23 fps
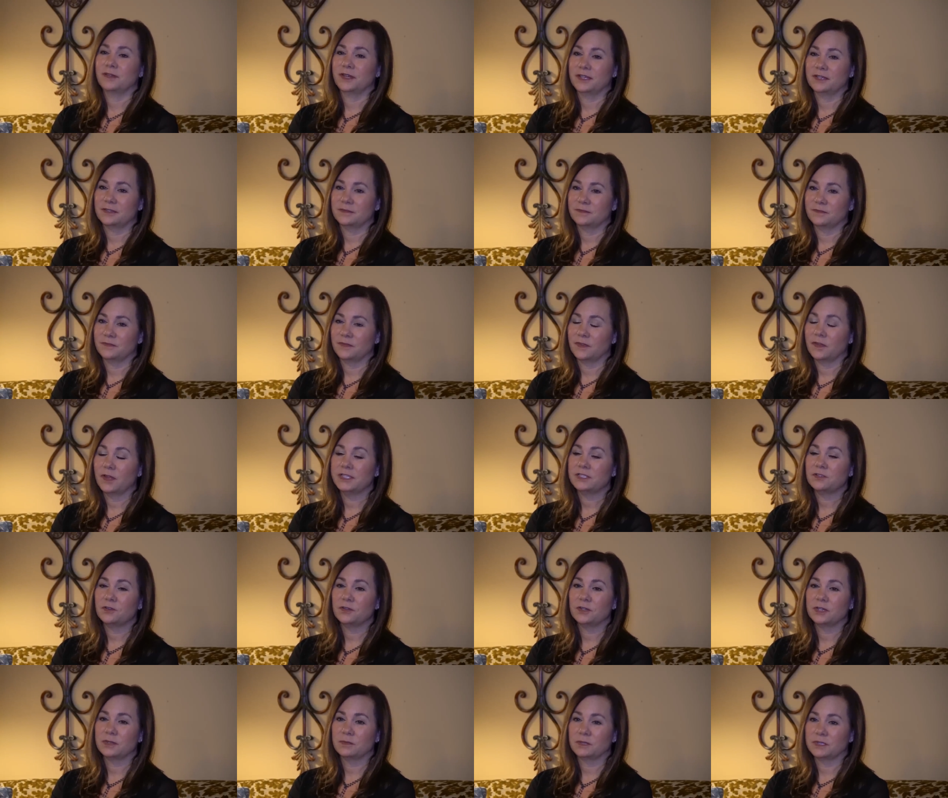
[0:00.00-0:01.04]
Right. Well, I
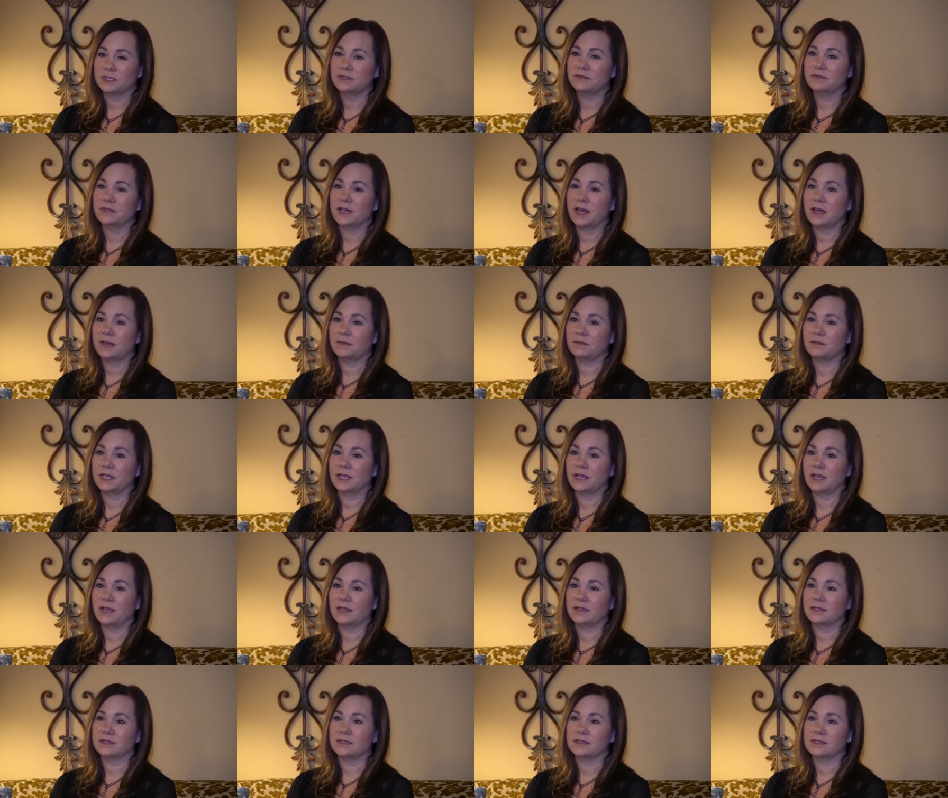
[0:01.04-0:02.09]
totally believe that,
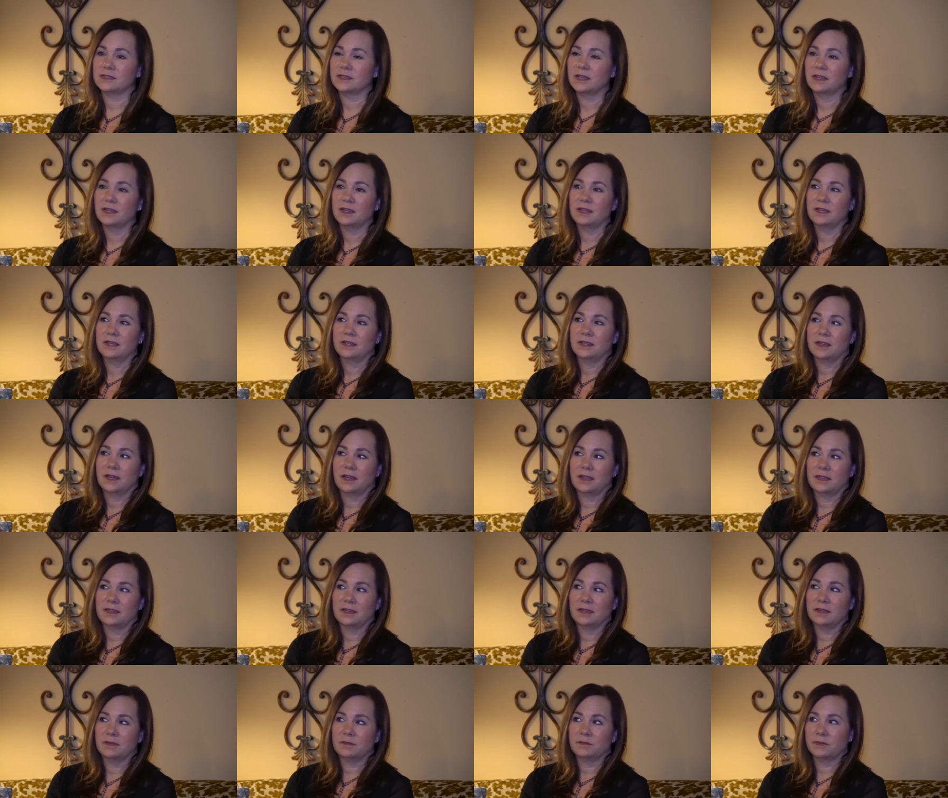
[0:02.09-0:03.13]
because I
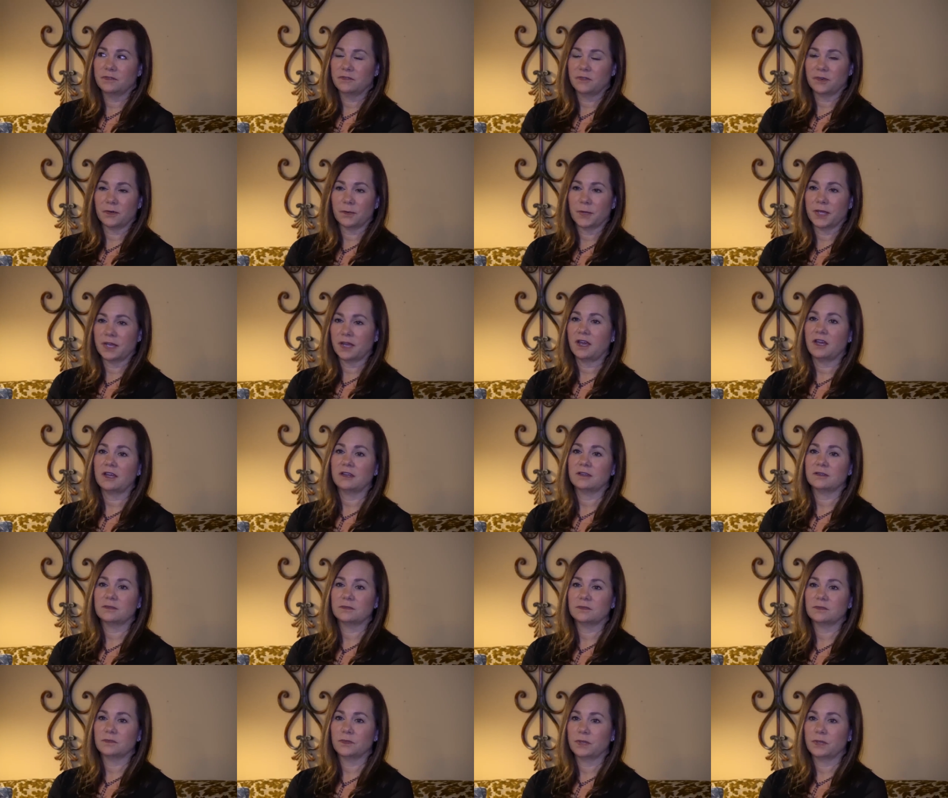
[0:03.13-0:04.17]
think before we come,